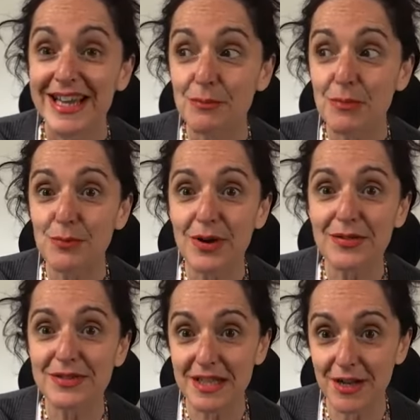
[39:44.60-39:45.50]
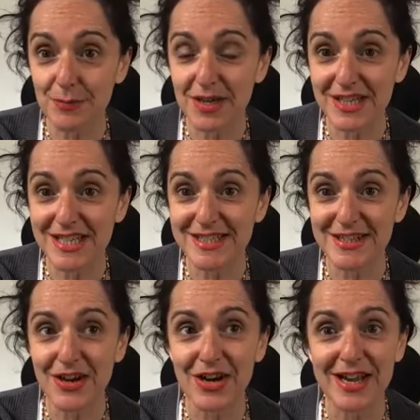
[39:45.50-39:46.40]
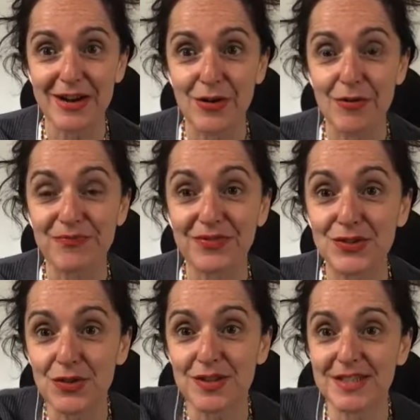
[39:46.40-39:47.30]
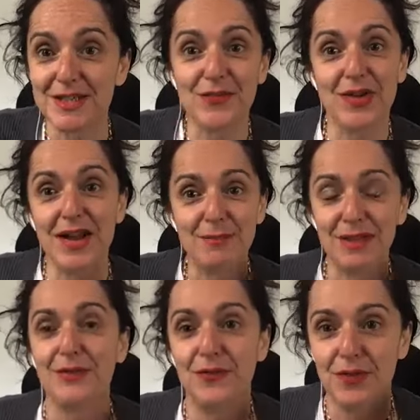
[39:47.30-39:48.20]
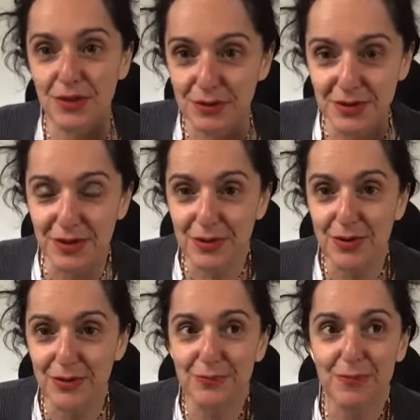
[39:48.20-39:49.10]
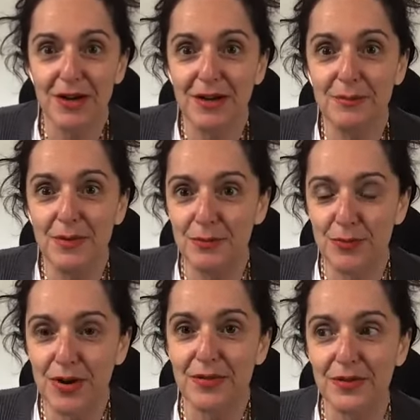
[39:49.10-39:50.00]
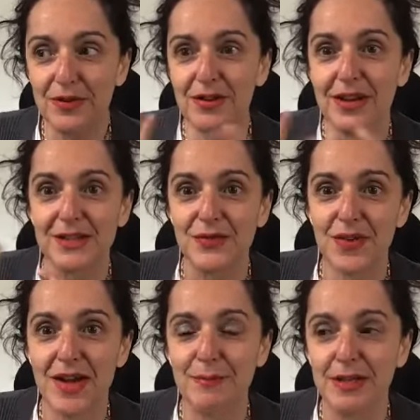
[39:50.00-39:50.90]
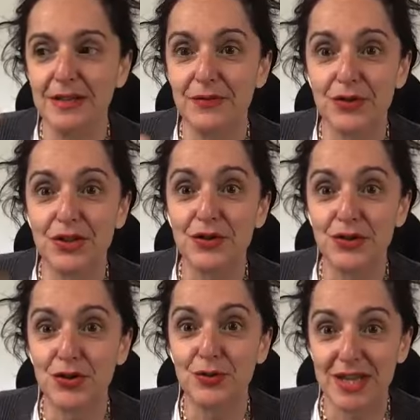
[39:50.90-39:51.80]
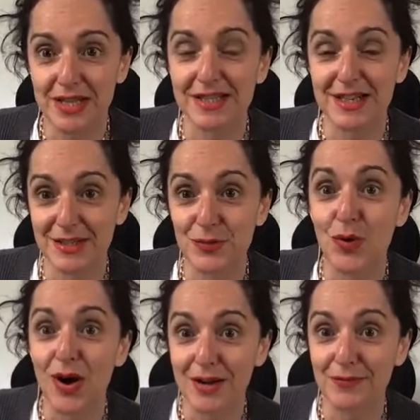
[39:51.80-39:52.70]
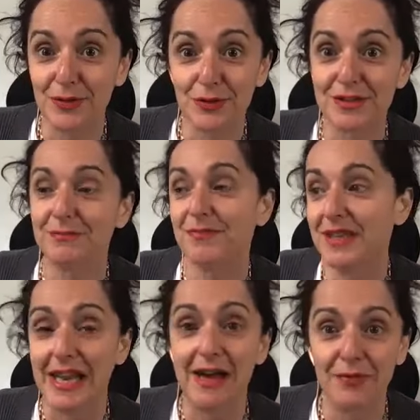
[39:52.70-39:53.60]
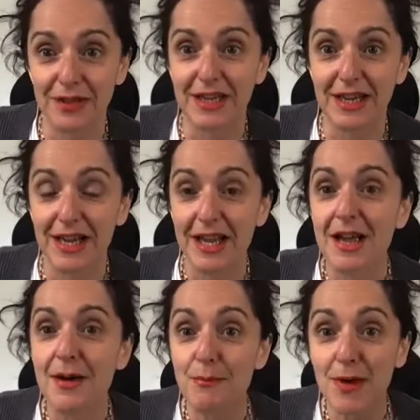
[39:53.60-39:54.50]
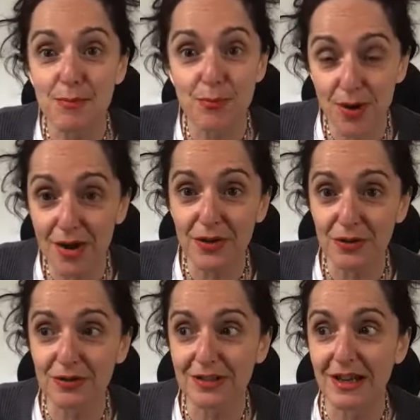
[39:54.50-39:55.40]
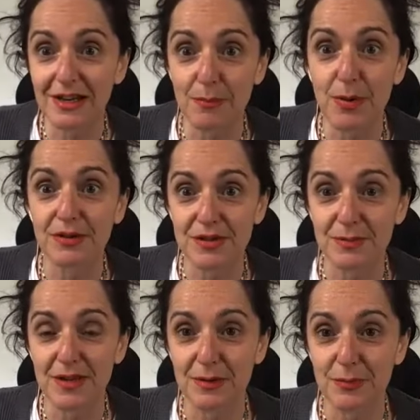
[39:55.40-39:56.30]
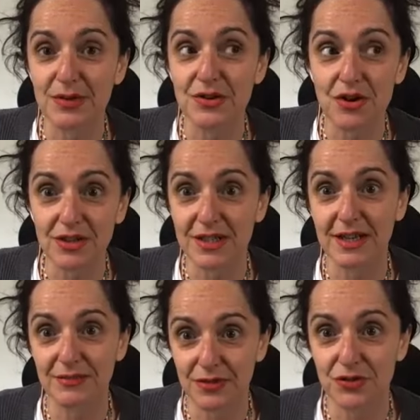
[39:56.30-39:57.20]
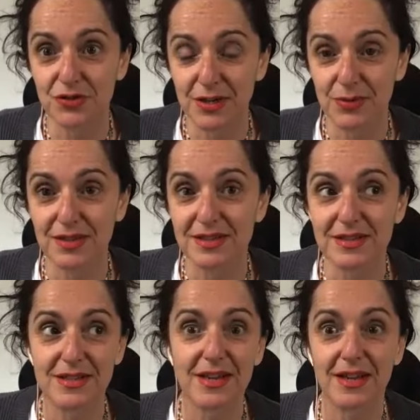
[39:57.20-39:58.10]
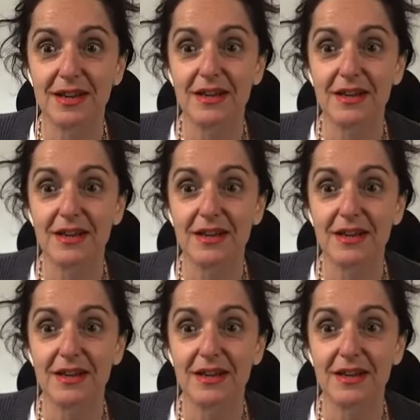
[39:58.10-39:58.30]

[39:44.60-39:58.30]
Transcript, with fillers: And my brother's like me, he's a night owl. So there's this family photo of my brother, his family, the two kids and his wife looked lovely. My brother looked like a possum that had been knocked out of a tree with a stick.